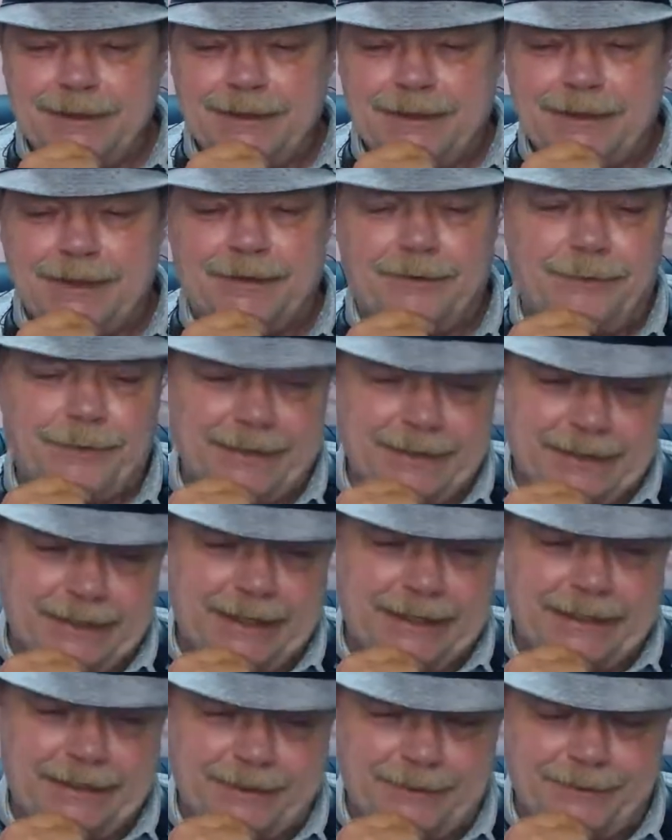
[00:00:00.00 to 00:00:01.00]
Another one thing that
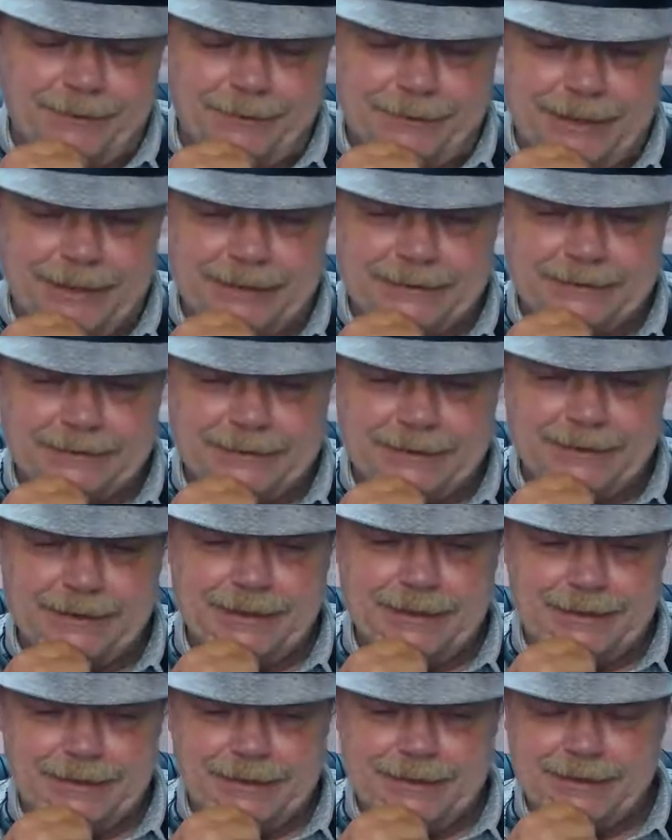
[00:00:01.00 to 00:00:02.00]
I did do
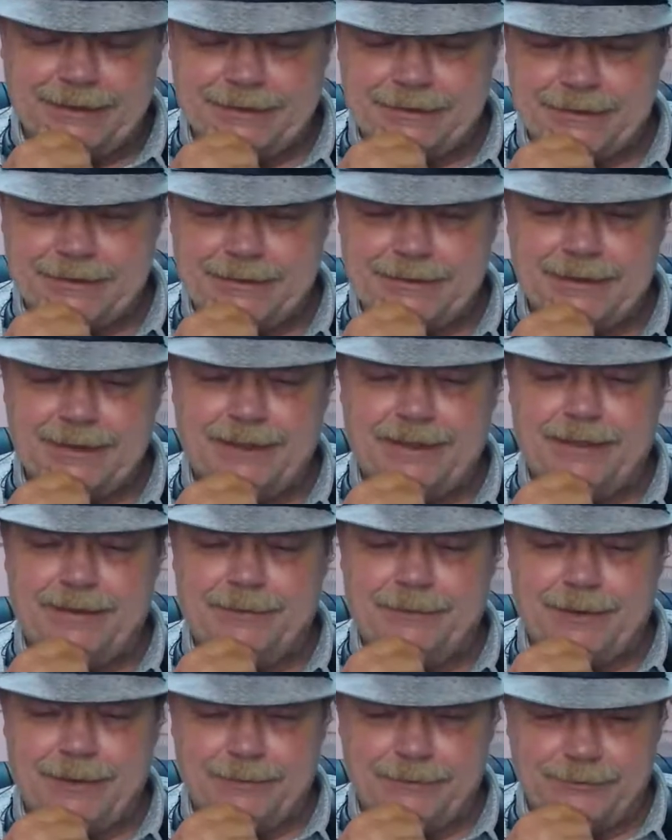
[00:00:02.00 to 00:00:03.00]
constantly is
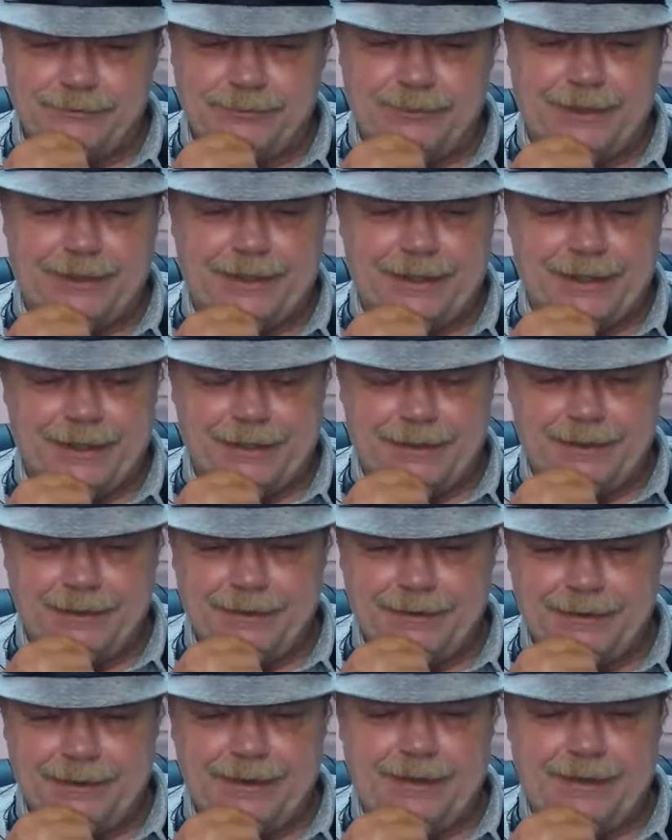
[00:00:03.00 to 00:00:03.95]
when I was working,